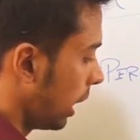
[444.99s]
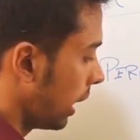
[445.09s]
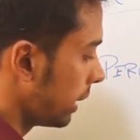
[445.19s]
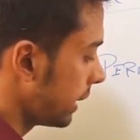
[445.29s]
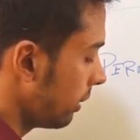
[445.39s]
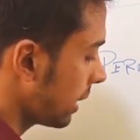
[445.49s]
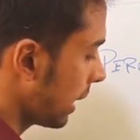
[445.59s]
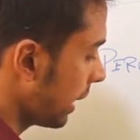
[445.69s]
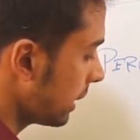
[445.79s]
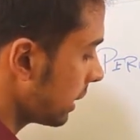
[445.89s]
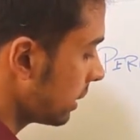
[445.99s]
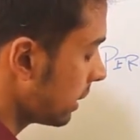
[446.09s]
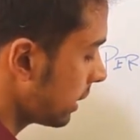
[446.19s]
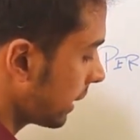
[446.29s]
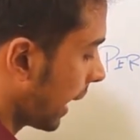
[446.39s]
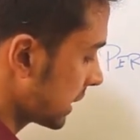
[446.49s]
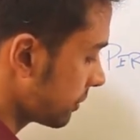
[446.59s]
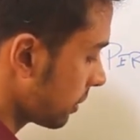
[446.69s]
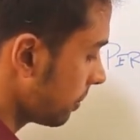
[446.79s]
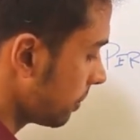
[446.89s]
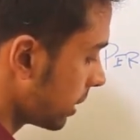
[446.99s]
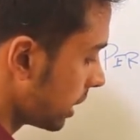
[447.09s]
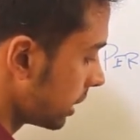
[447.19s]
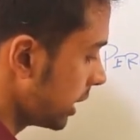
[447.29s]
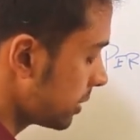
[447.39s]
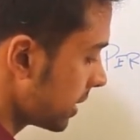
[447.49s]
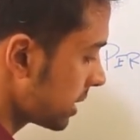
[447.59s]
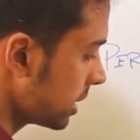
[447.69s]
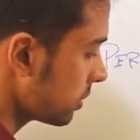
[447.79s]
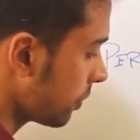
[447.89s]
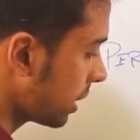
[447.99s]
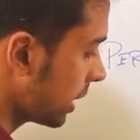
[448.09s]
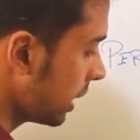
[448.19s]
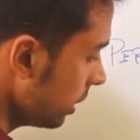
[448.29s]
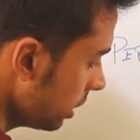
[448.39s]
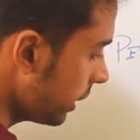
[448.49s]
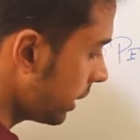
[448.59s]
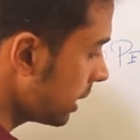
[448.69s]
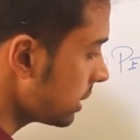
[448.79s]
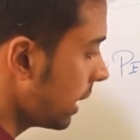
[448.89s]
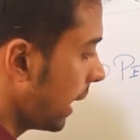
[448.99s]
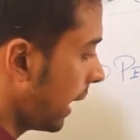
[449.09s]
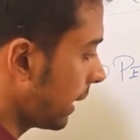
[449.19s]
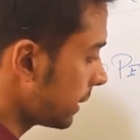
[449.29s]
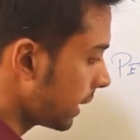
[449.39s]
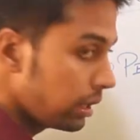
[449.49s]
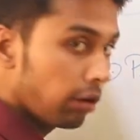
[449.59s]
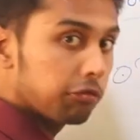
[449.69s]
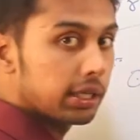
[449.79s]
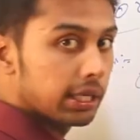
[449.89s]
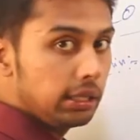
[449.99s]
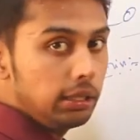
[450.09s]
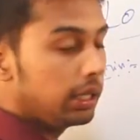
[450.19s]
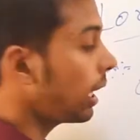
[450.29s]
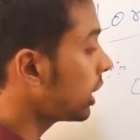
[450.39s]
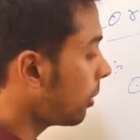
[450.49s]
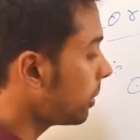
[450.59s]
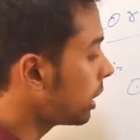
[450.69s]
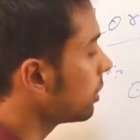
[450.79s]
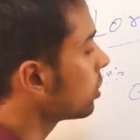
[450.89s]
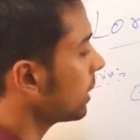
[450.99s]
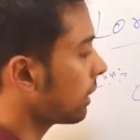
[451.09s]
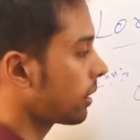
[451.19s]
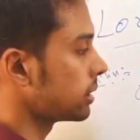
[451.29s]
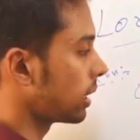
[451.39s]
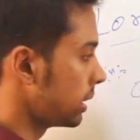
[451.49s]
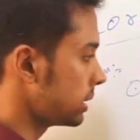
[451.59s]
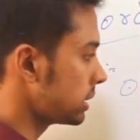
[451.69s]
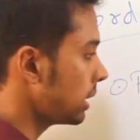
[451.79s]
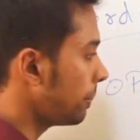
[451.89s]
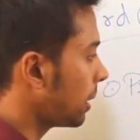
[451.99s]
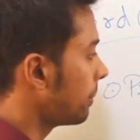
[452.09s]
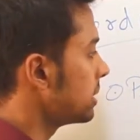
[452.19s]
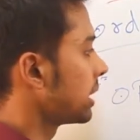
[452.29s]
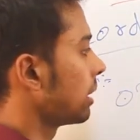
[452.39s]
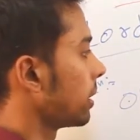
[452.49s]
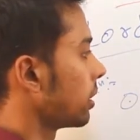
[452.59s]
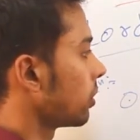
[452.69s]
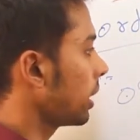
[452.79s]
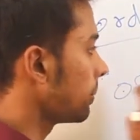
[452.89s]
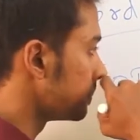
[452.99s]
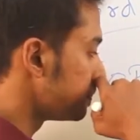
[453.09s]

Uh, they will collect the taxes from uh, these peasants for ten years, and at the end of the tenth year, they will be giving to the Governor General. This is the permanent settlement, okay?